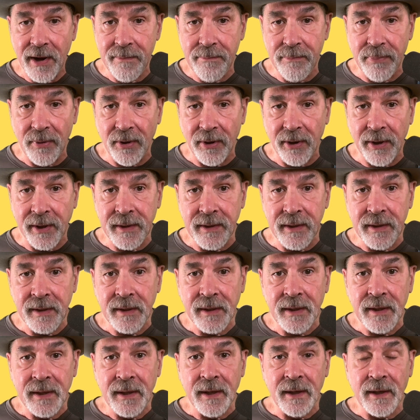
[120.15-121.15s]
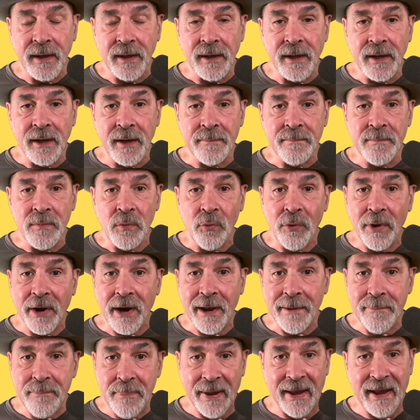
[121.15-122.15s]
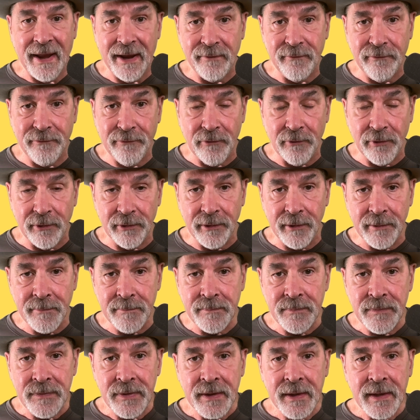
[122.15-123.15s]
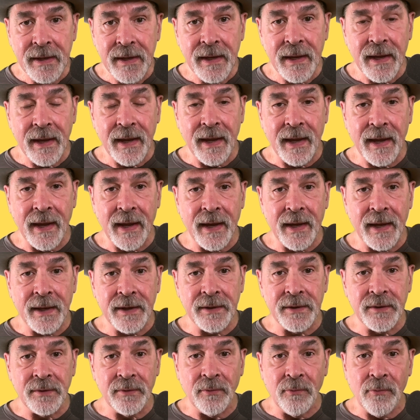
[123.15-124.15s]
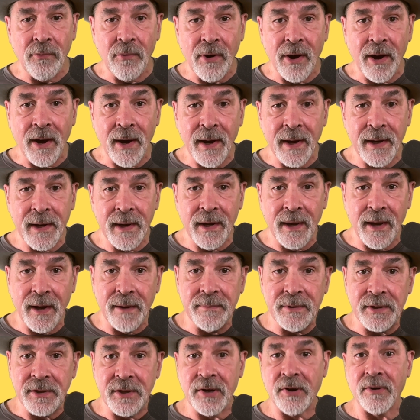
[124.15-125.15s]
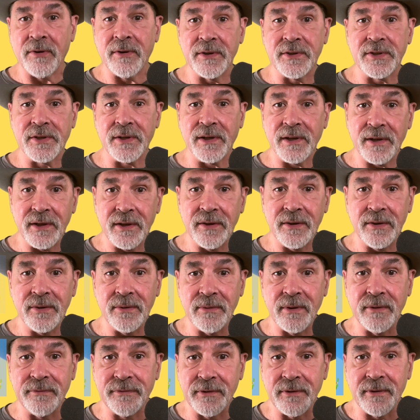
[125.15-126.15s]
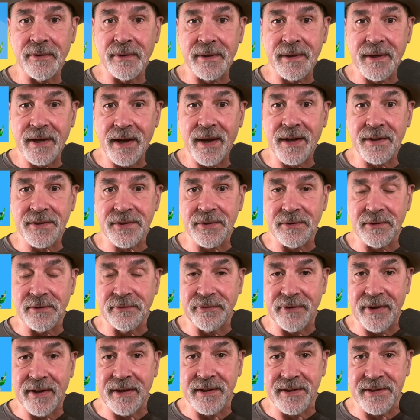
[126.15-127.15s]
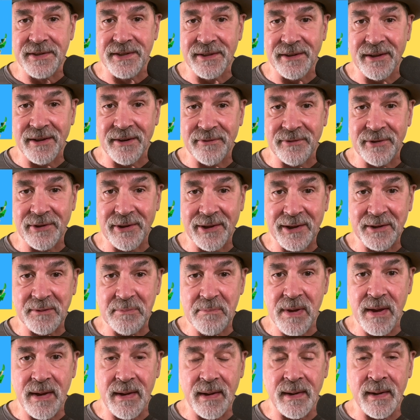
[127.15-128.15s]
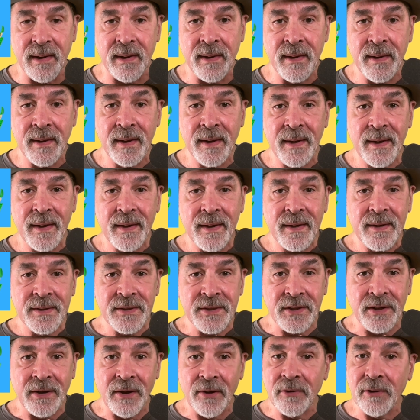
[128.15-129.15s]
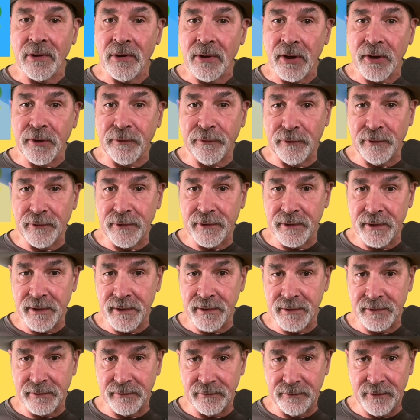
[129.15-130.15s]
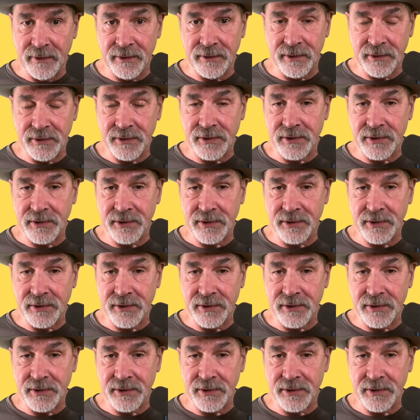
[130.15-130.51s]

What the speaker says: bought, what I paid for them, and why I'm encouraging you, if you're a castle fantasy lover like me, to go look for these vintage